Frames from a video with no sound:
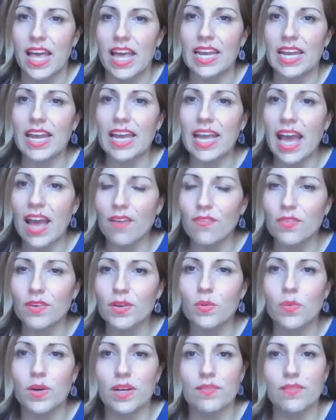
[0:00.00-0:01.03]
And
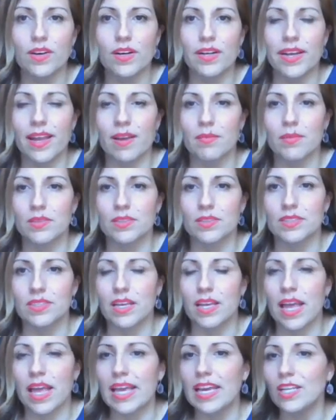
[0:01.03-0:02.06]
every one of our neighbors,
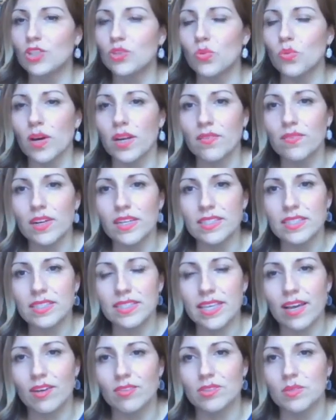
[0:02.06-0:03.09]
each one of us
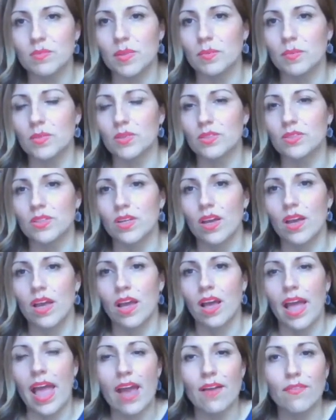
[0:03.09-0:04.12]
as council members,
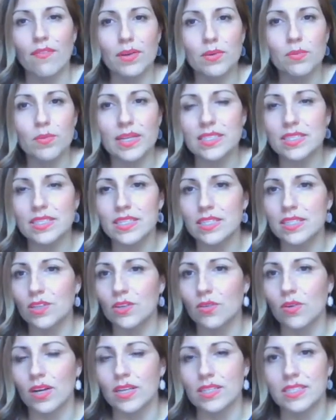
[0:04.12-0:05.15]
every resident
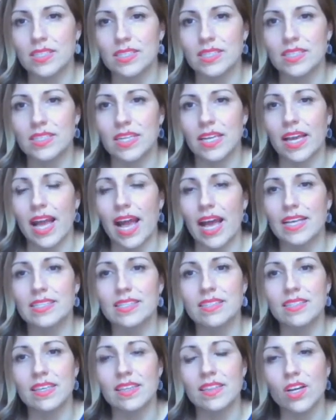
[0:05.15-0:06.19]
across the city has
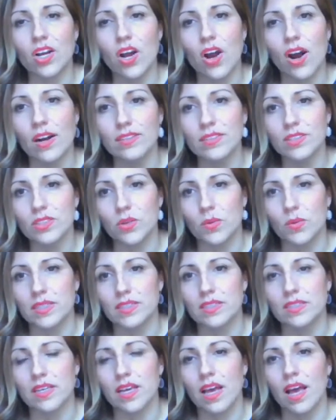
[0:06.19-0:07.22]
seen the
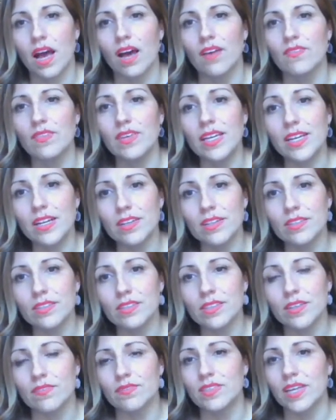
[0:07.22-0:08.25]
consequence of
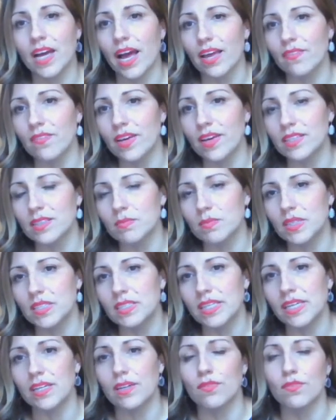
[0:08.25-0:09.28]
years of
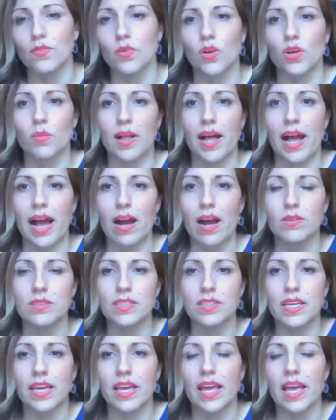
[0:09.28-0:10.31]
divestment in affordable
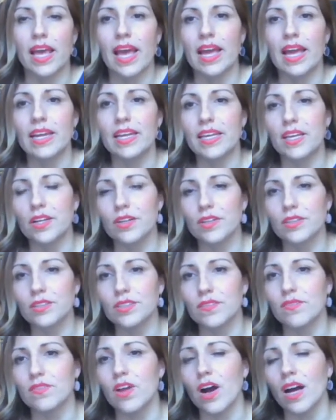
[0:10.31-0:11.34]
housing and
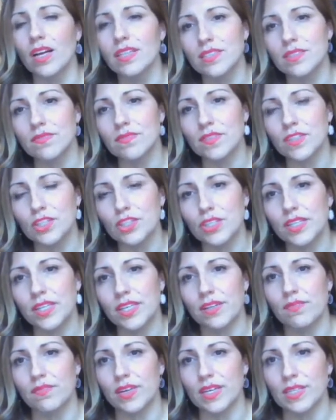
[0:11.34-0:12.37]
years of not sufficient
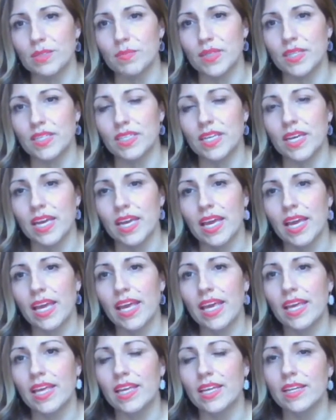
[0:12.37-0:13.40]
investment
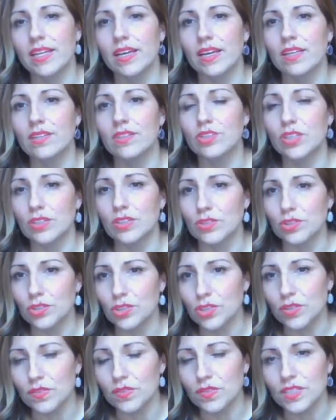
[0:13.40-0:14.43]
in shelter
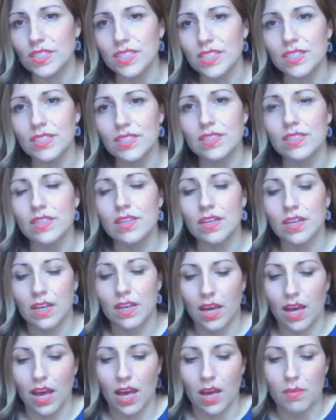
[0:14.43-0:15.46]
services
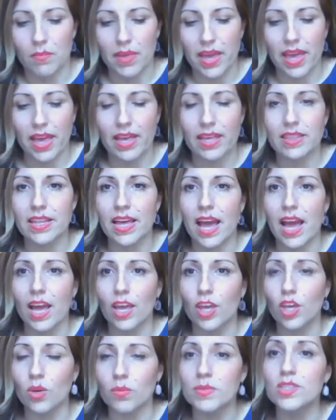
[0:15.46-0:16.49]
and the
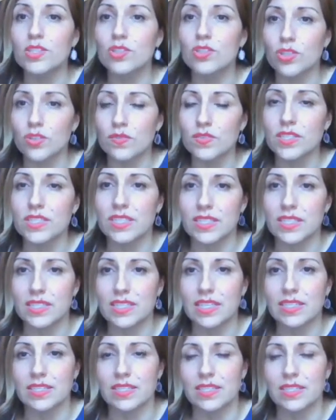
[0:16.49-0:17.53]
human services
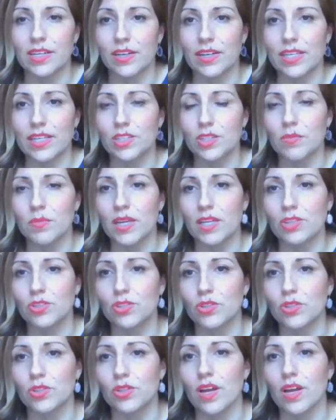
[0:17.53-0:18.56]
necessary to make
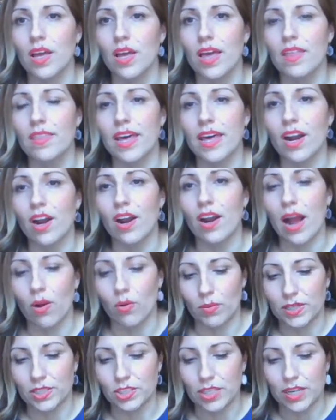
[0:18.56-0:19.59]
sure that our
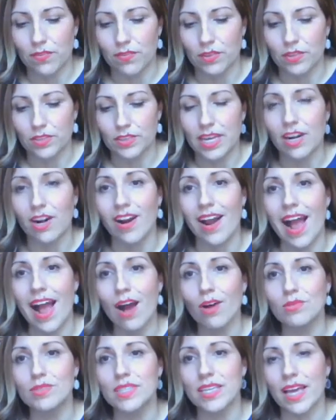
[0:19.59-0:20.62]
outreach efforts and our
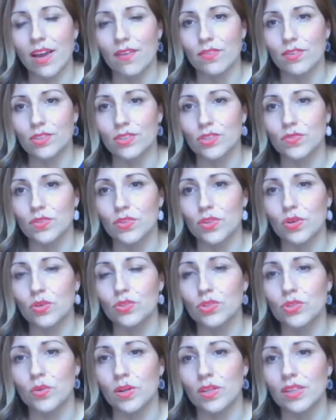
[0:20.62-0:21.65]
housing efforts for
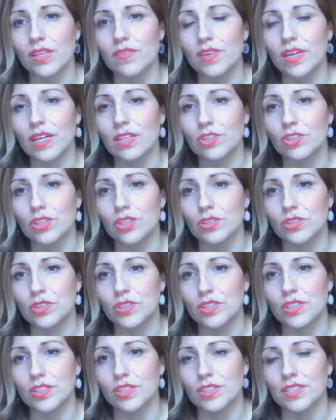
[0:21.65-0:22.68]
those who are living unsheltered
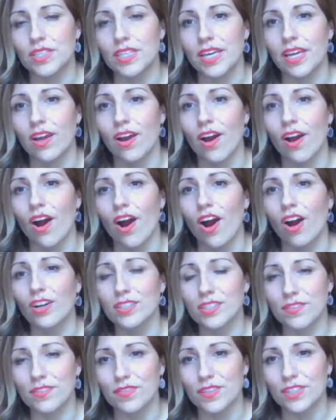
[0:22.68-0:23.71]
in our city are
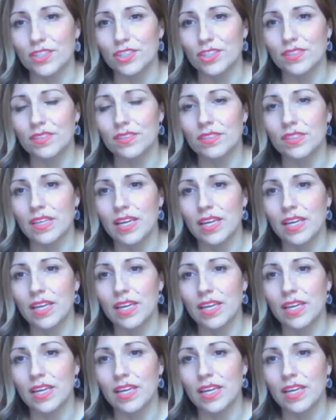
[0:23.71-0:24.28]
sufficient.